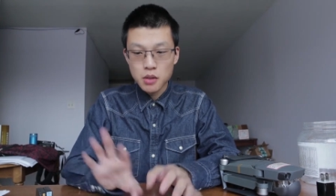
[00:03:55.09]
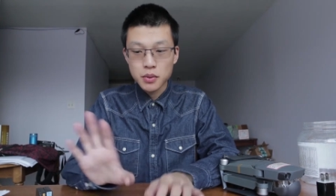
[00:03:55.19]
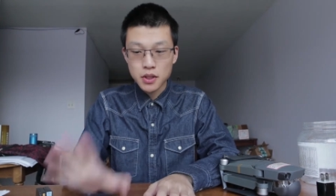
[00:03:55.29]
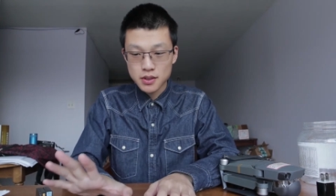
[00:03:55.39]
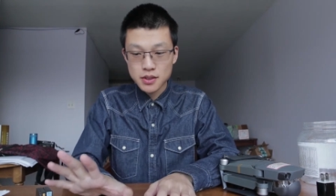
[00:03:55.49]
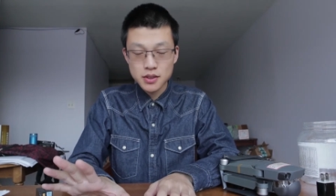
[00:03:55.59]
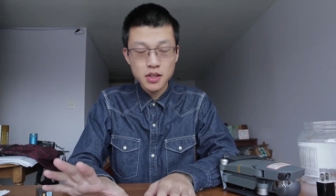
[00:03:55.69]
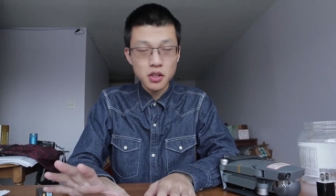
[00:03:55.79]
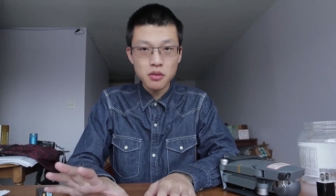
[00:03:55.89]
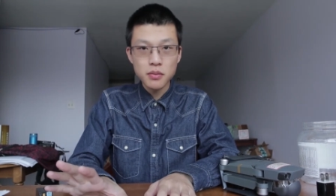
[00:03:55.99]
But it
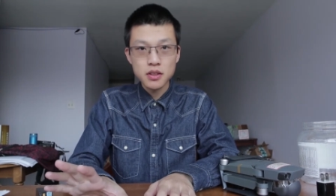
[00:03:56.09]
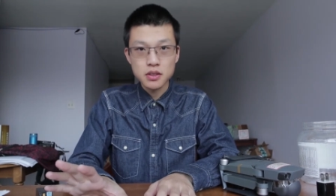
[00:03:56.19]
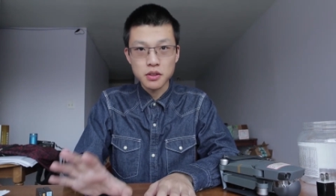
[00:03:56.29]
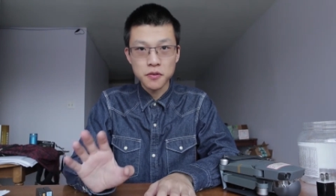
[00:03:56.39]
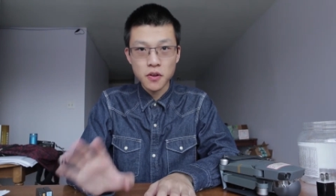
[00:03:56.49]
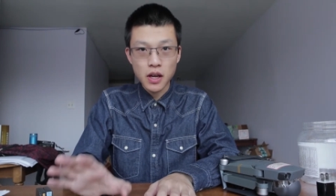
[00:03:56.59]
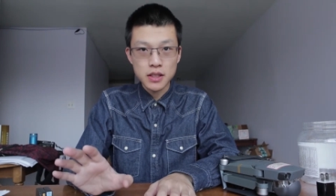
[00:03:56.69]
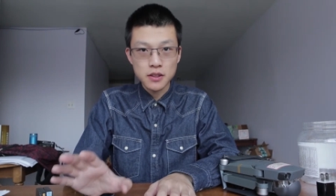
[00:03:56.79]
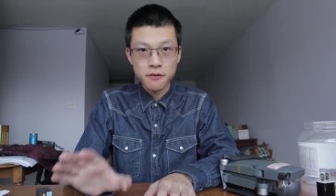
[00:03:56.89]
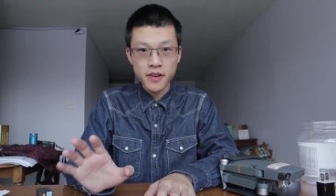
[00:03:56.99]
still means the phone
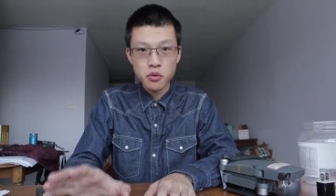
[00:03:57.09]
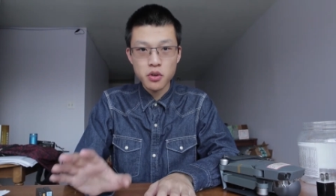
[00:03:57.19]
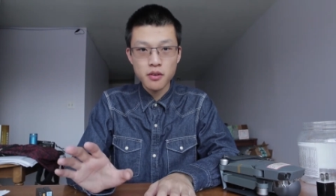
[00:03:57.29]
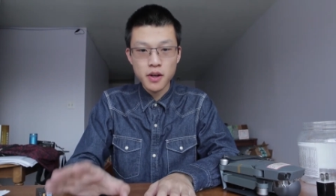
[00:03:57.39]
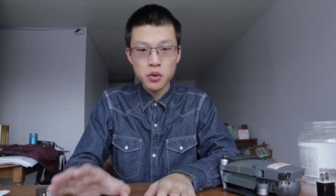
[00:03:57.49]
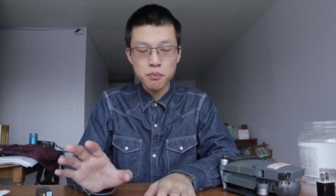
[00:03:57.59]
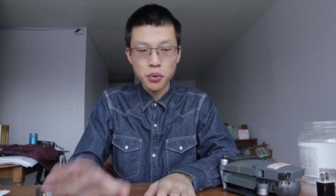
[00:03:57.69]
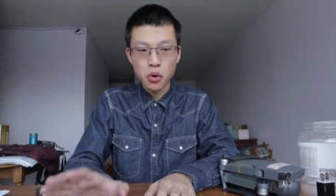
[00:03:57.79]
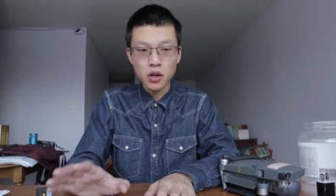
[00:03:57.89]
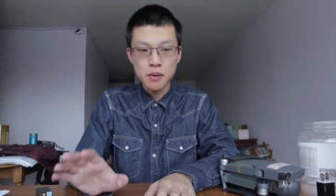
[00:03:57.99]
has a very
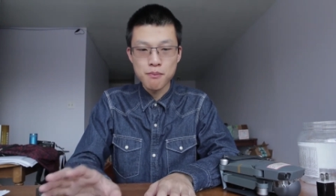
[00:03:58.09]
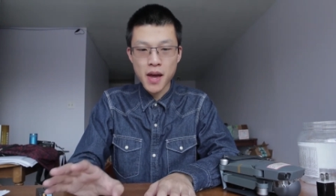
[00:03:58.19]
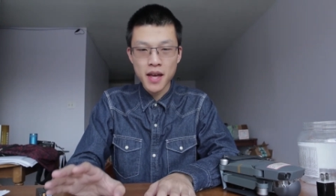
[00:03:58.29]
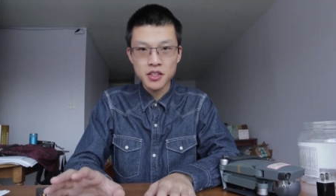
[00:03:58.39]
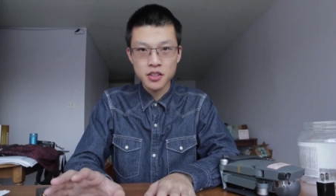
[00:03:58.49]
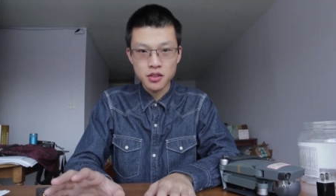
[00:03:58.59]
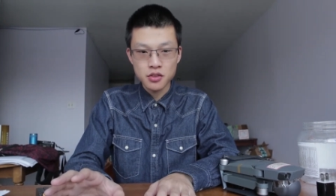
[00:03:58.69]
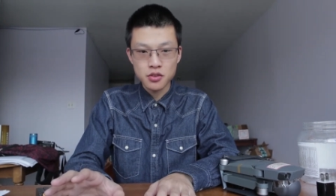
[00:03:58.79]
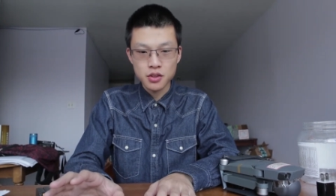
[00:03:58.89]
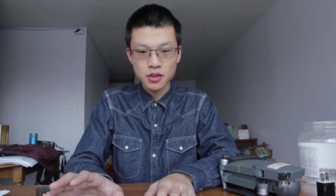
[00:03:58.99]
poorly
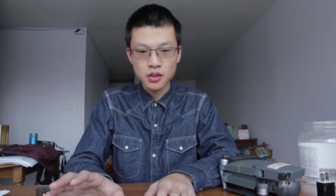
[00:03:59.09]
managed